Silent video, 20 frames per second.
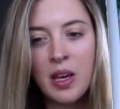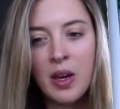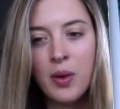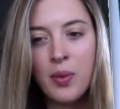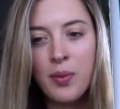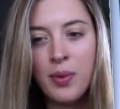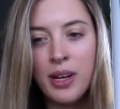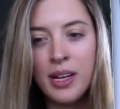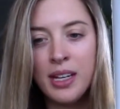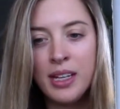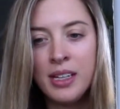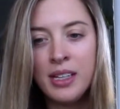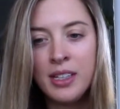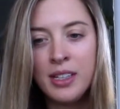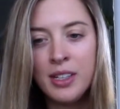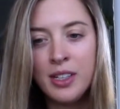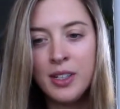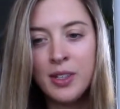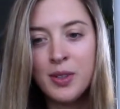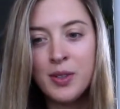We
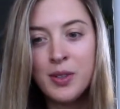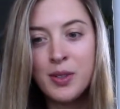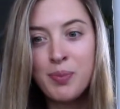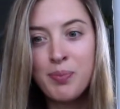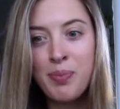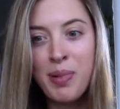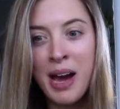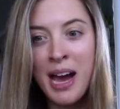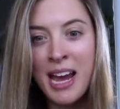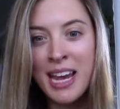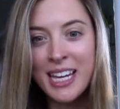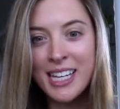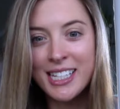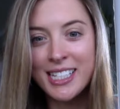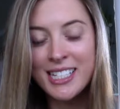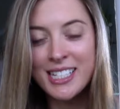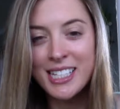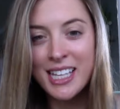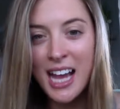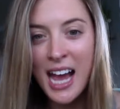use
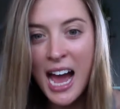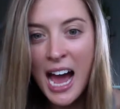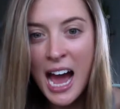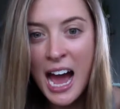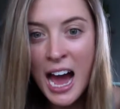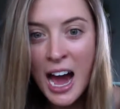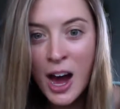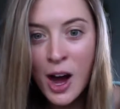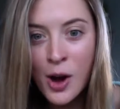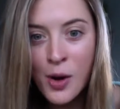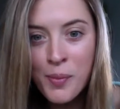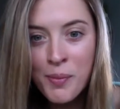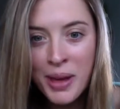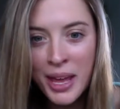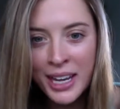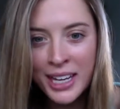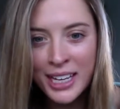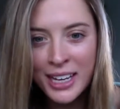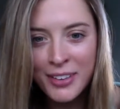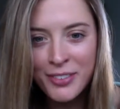bikes. How
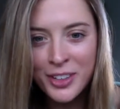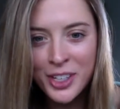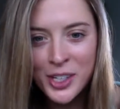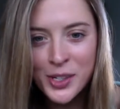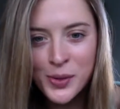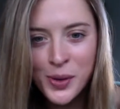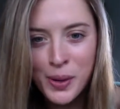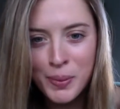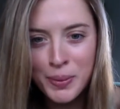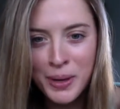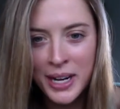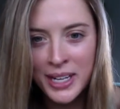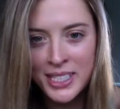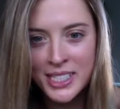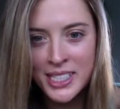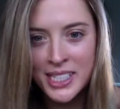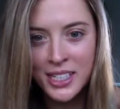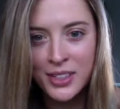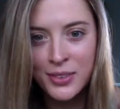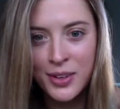many of you are
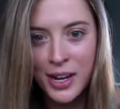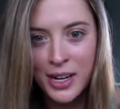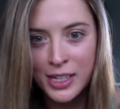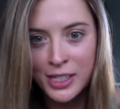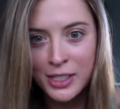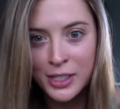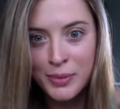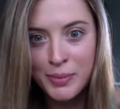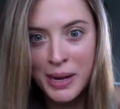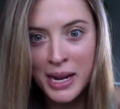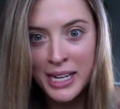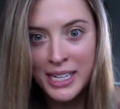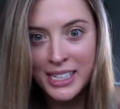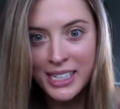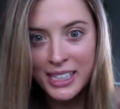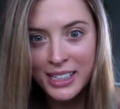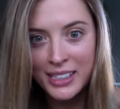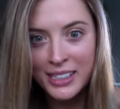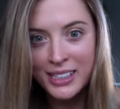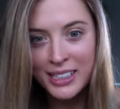practicing riding your
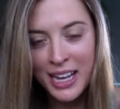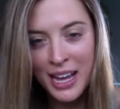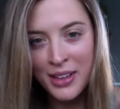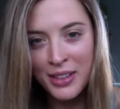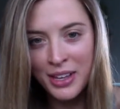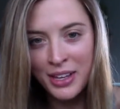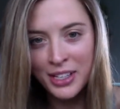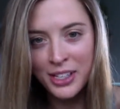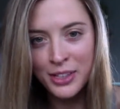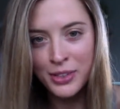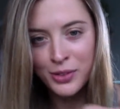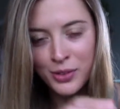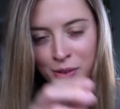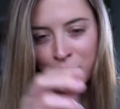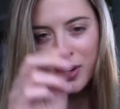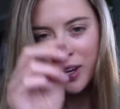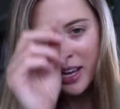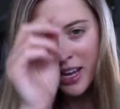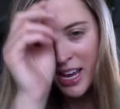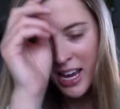bike now that
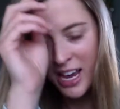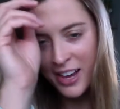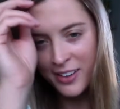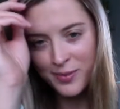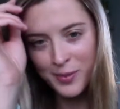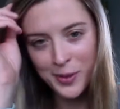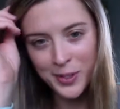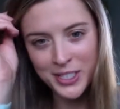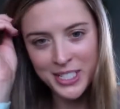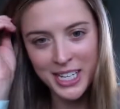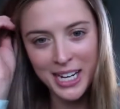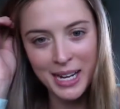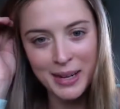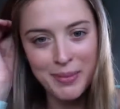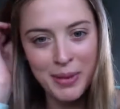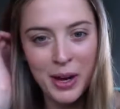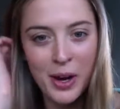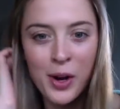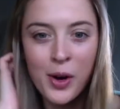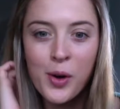you have more
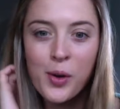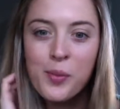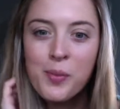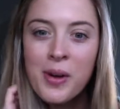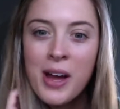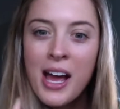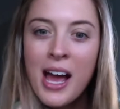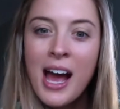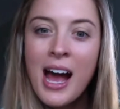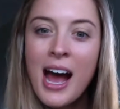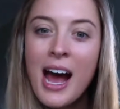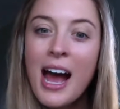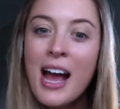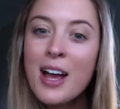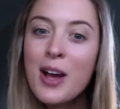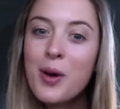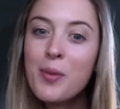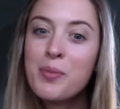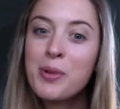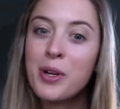time at home? I
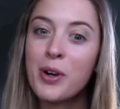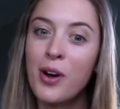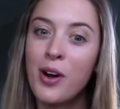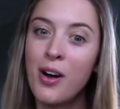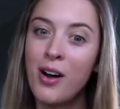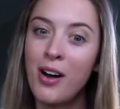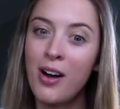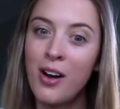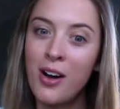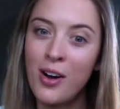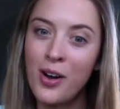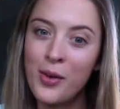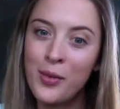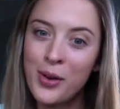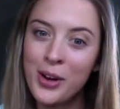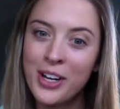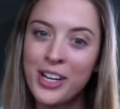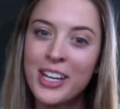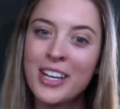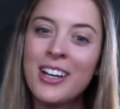hope you're all
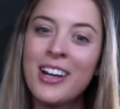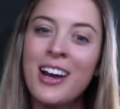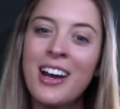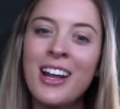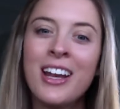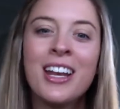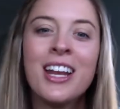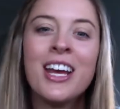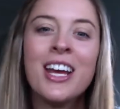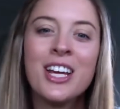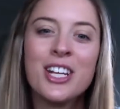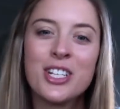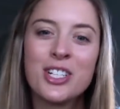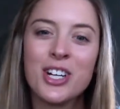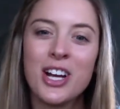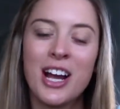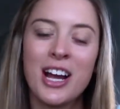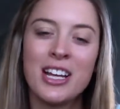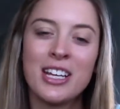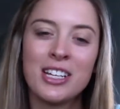working on
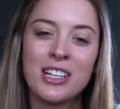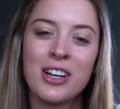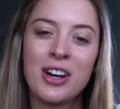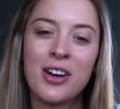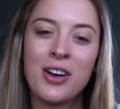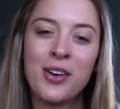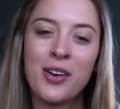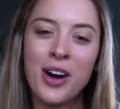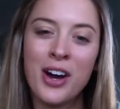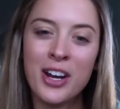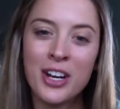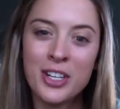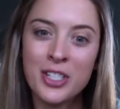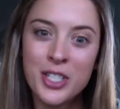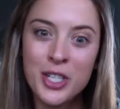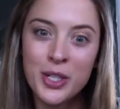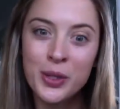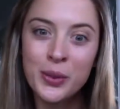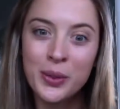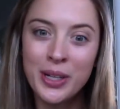trying to go on a
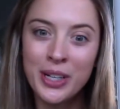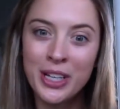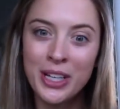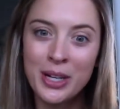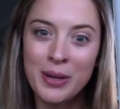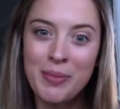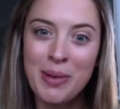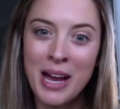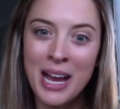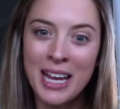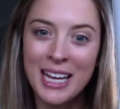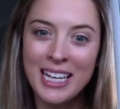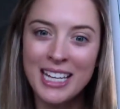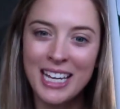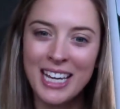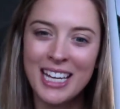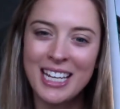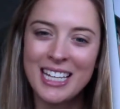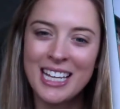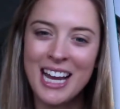two-wheeler
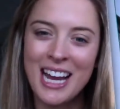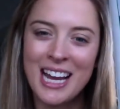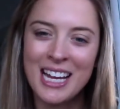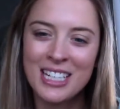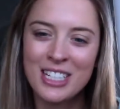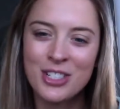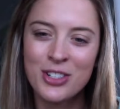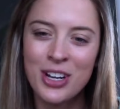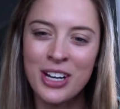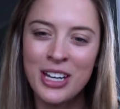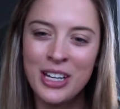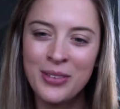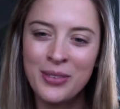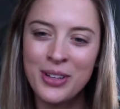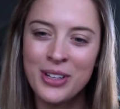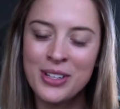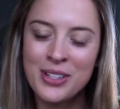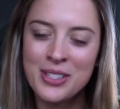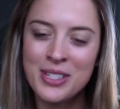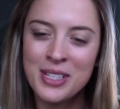bike and not training
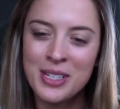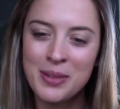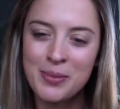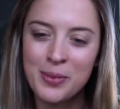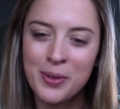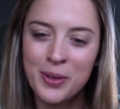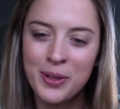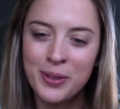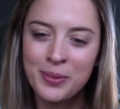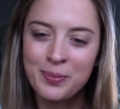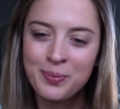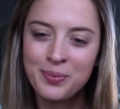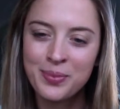wheels anymore.